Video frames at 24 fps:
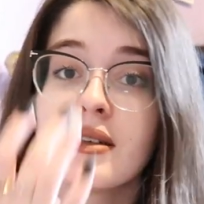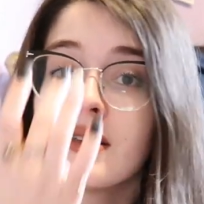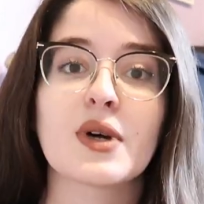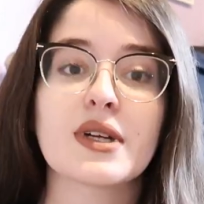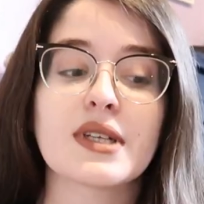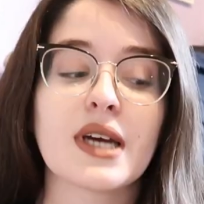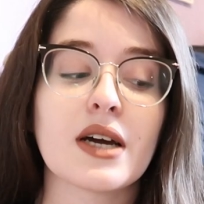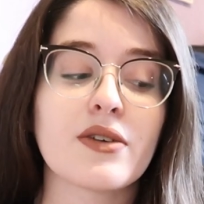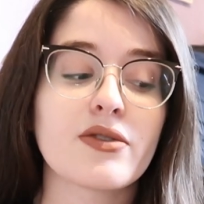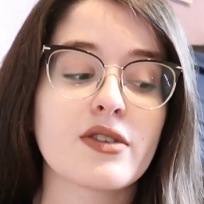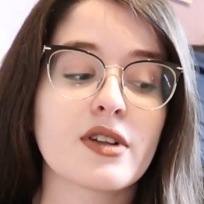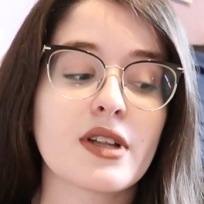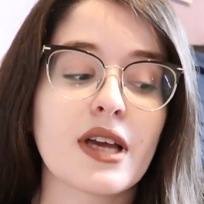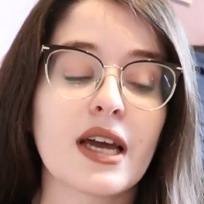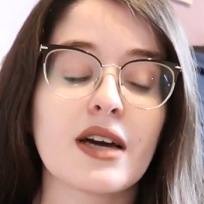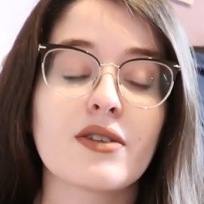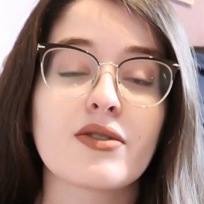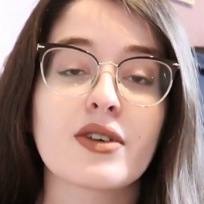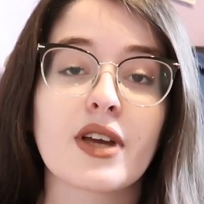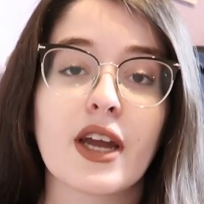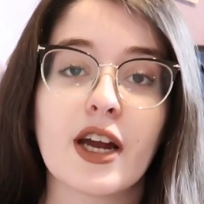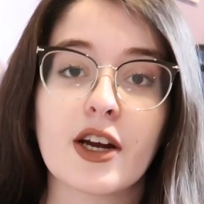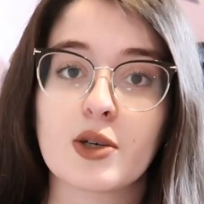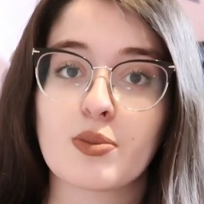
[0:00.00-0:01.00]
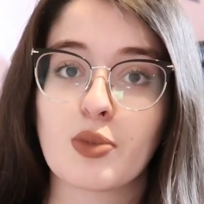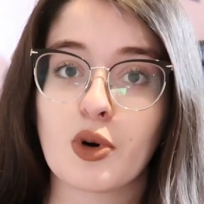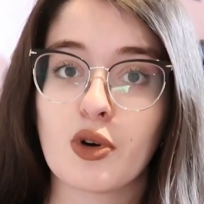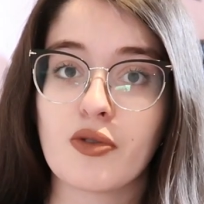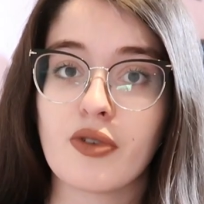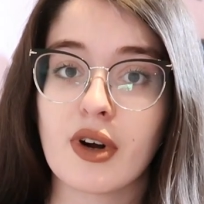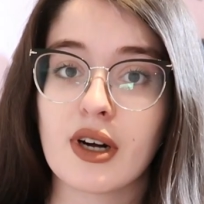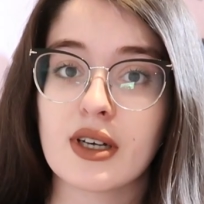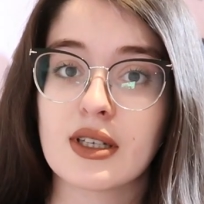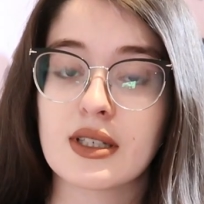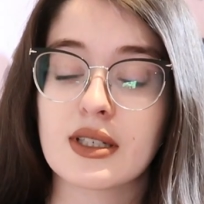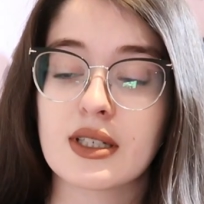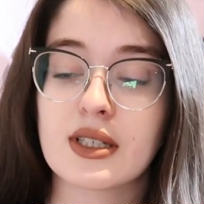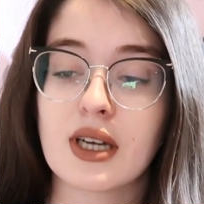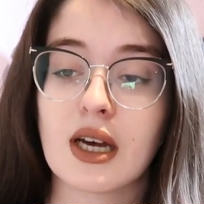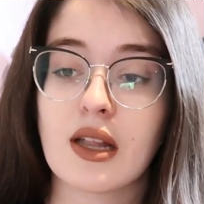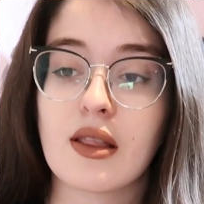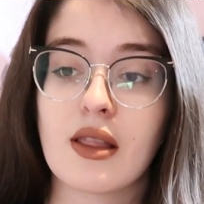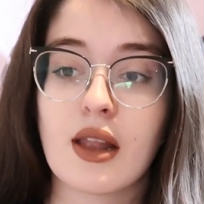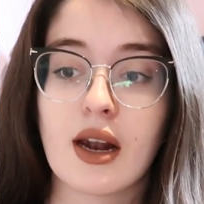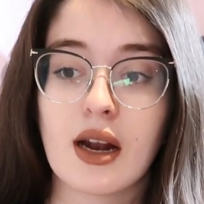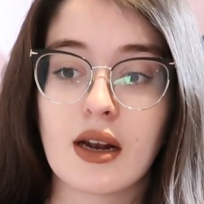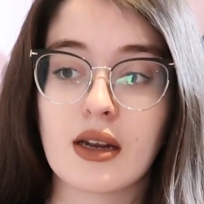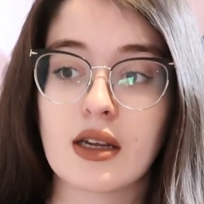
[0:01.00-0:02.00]
So I definitely have character profiles
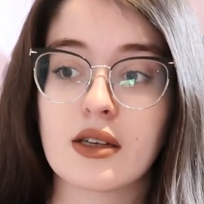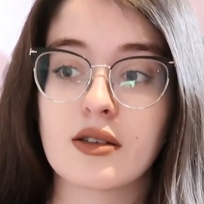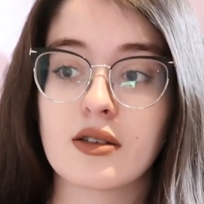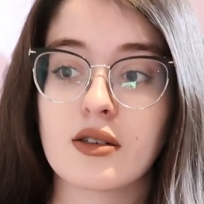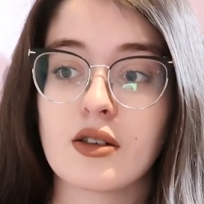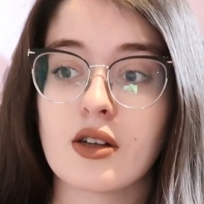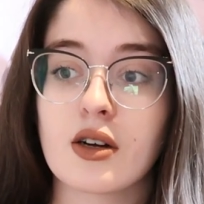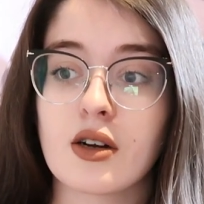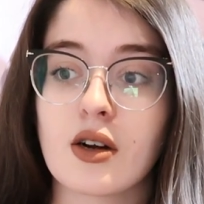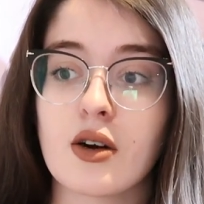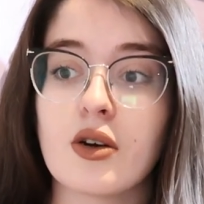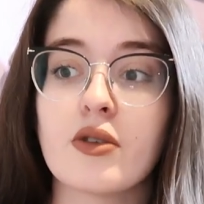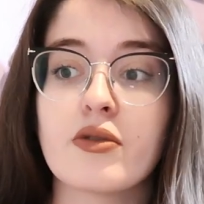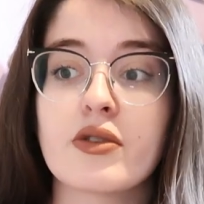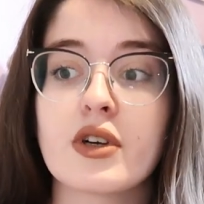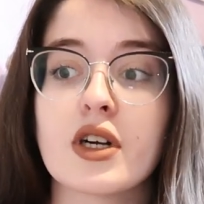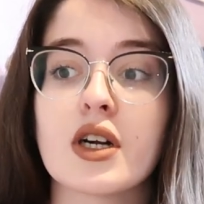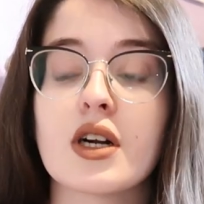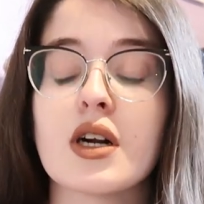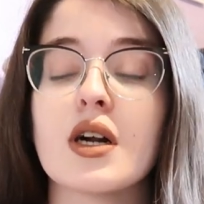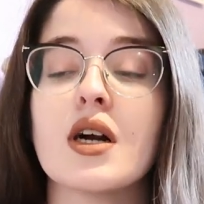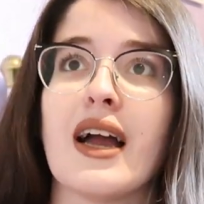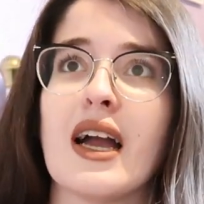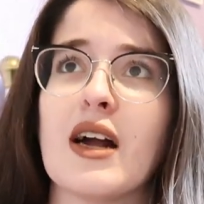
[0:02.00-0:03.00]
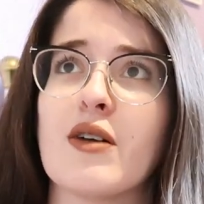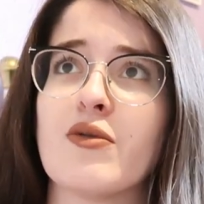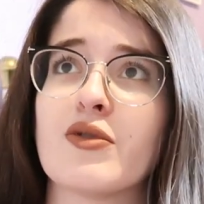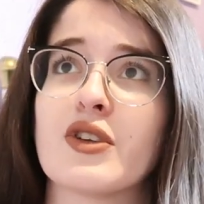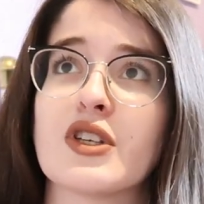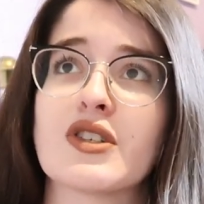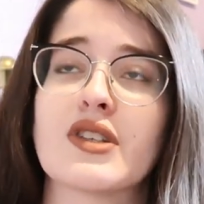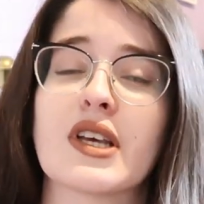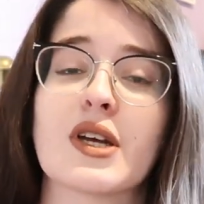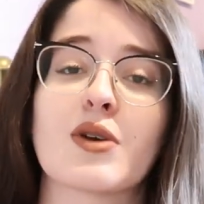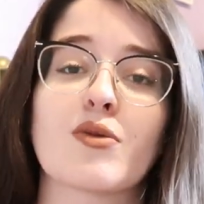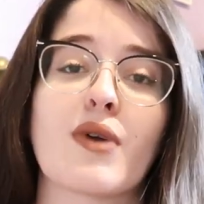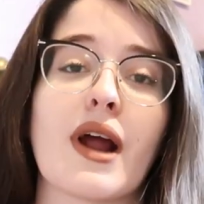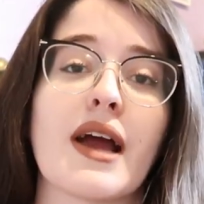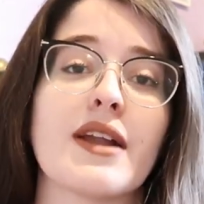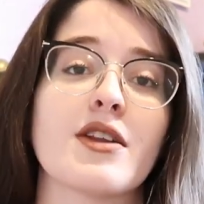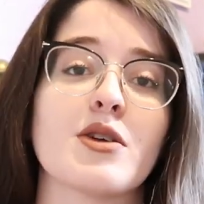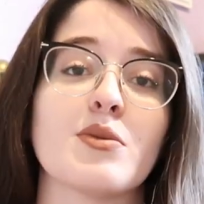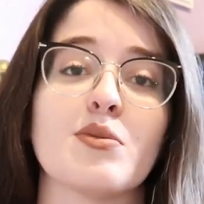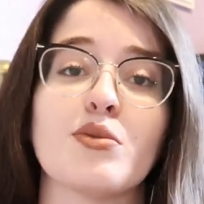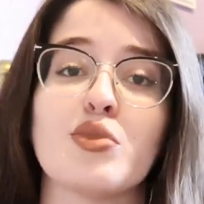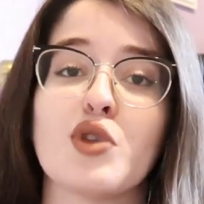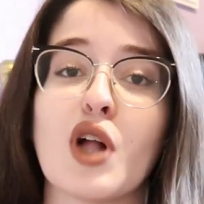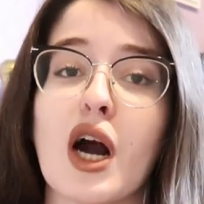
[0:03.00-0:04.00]
done that I need to look over. I have just like
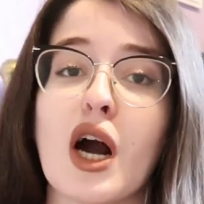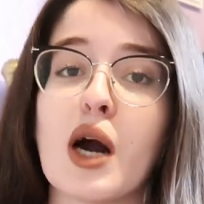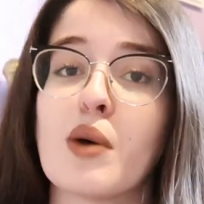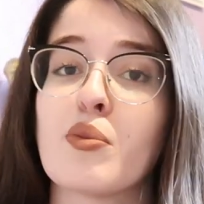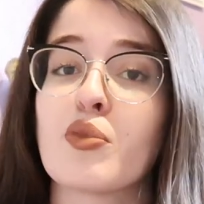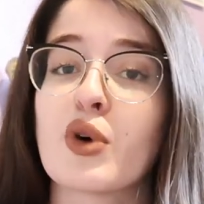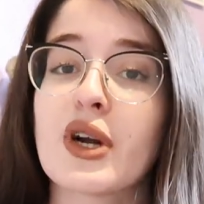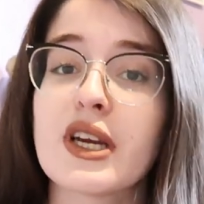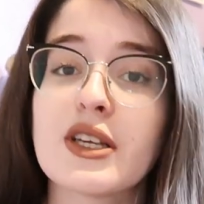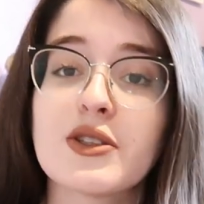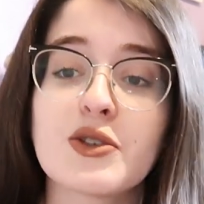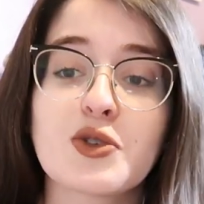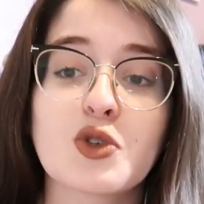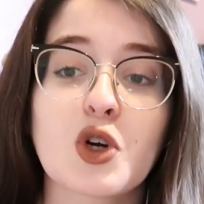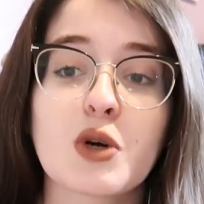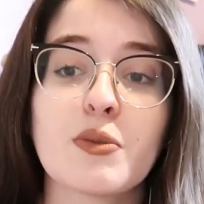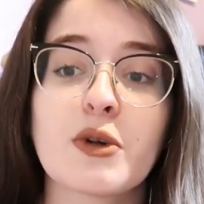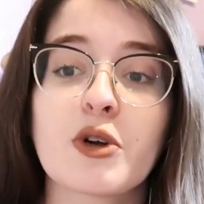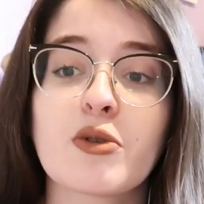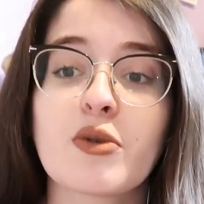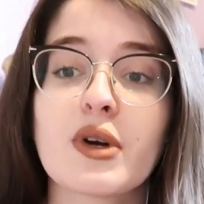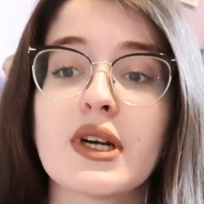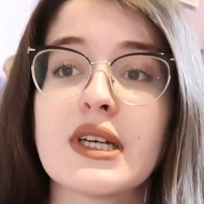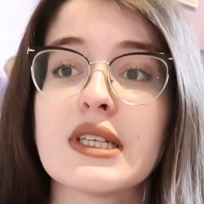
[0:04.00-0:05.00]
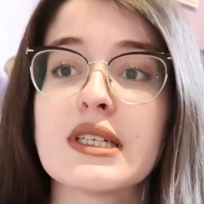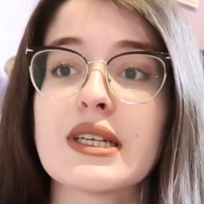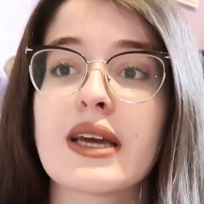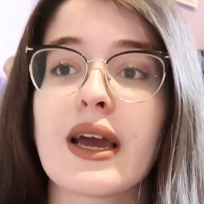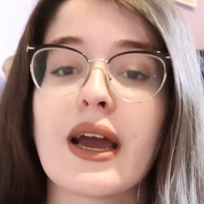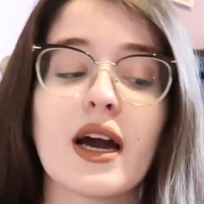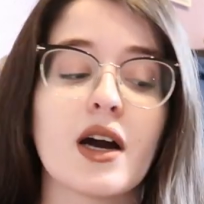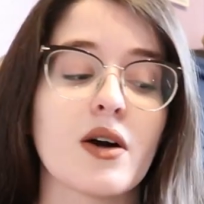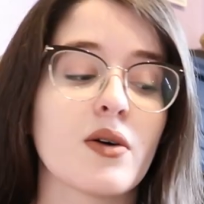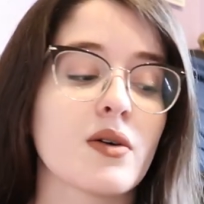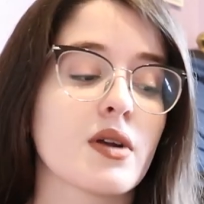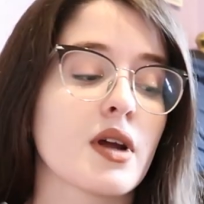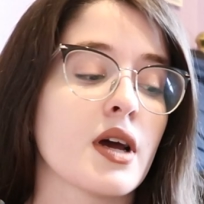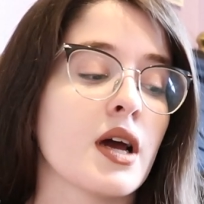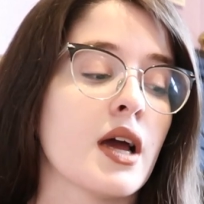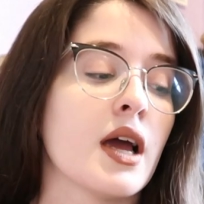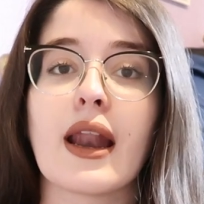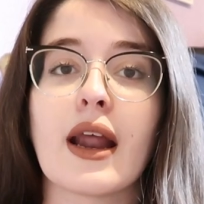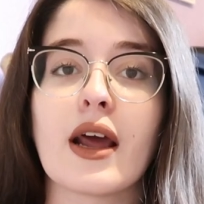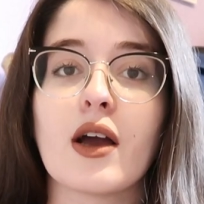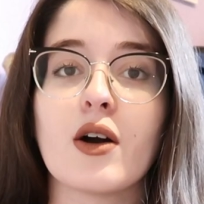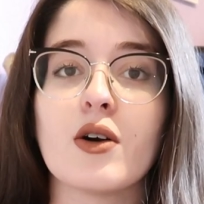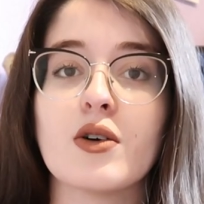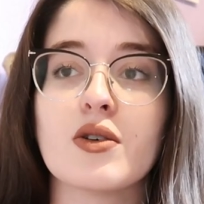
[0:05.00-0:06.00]
random plot brainstorming written down,
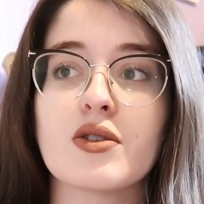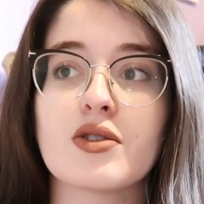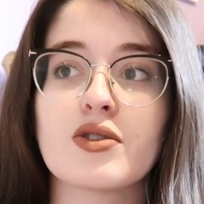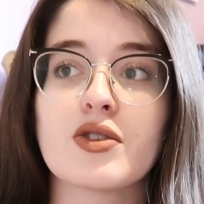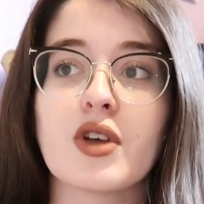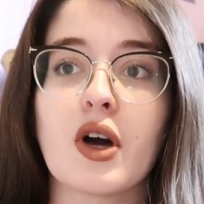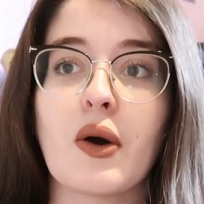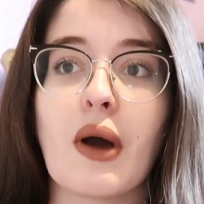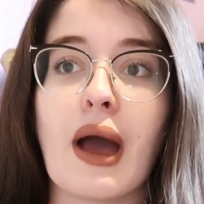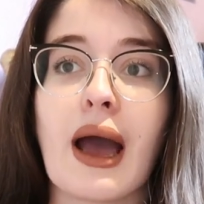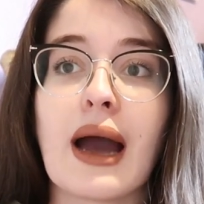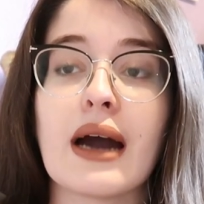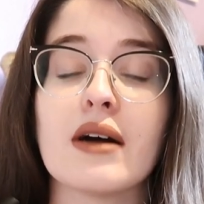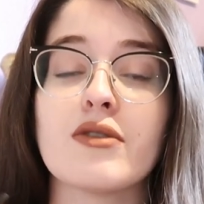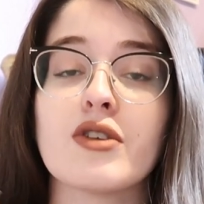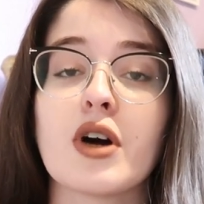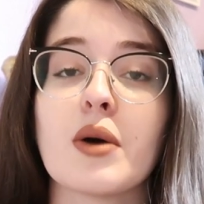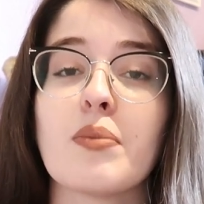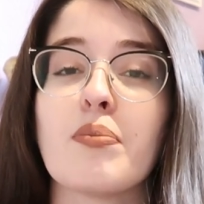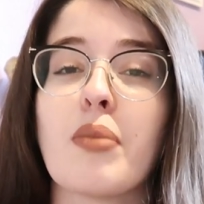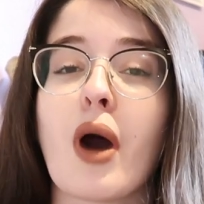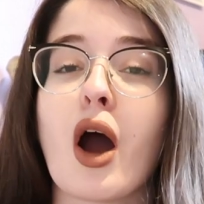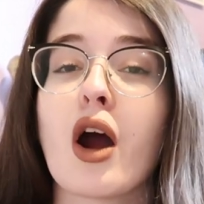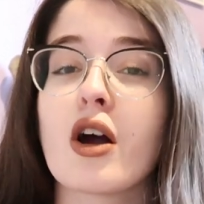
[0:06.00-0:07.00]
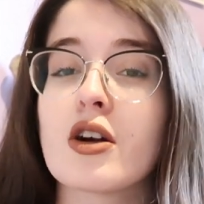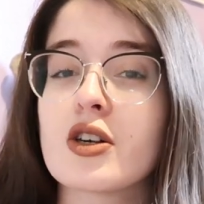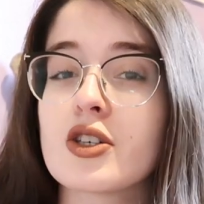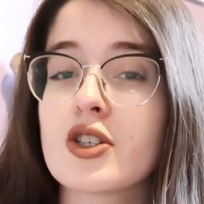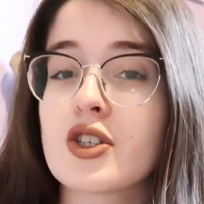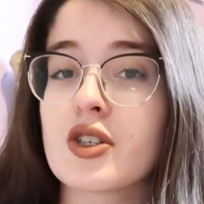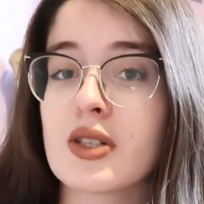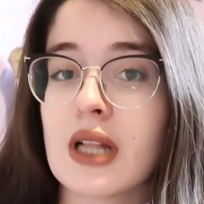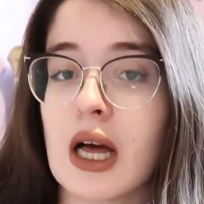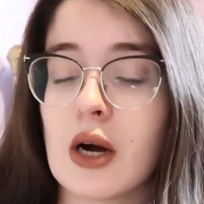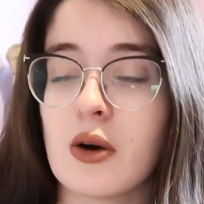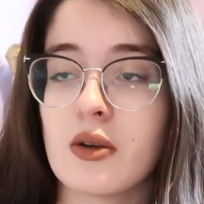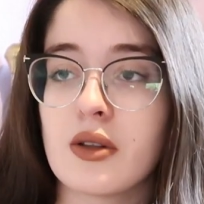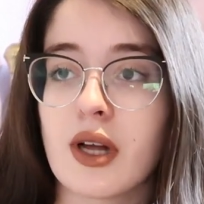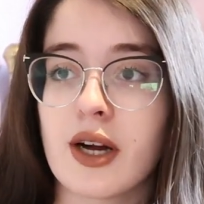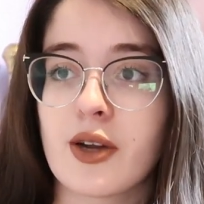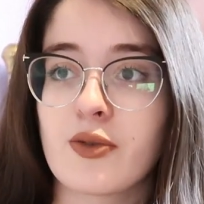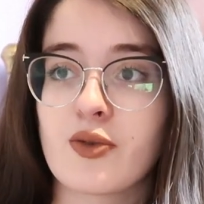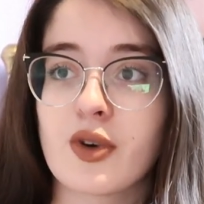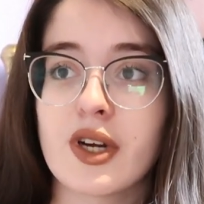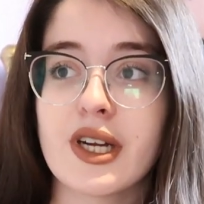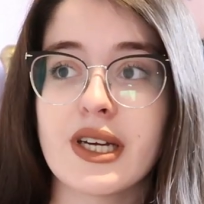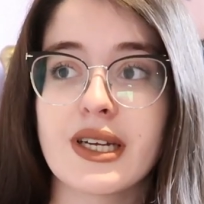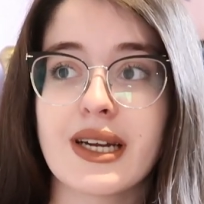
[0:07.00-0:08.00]
and I also have a partial
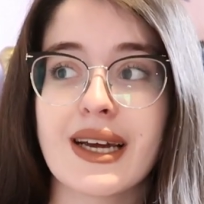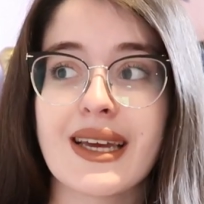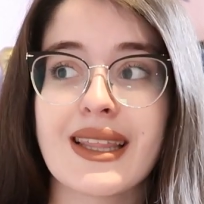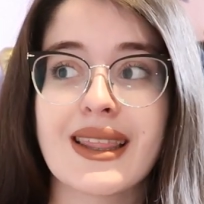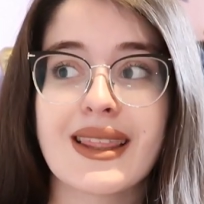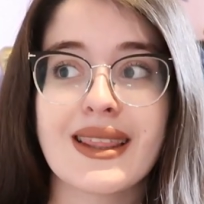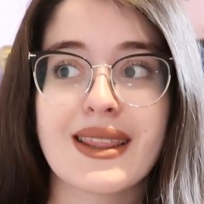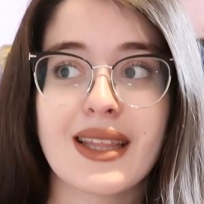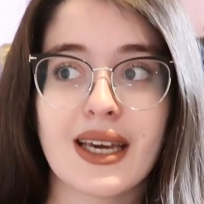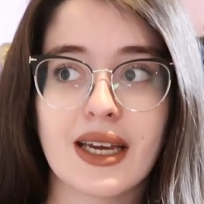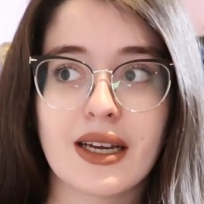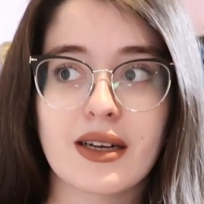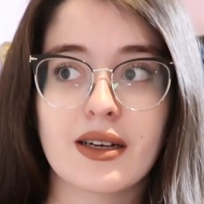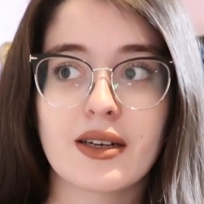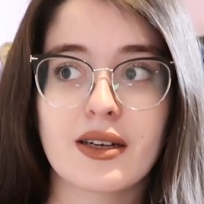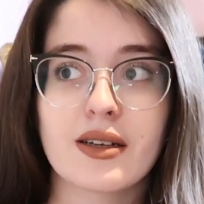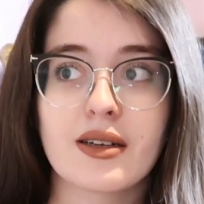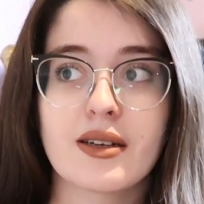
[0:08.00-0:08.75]
outline written, I think.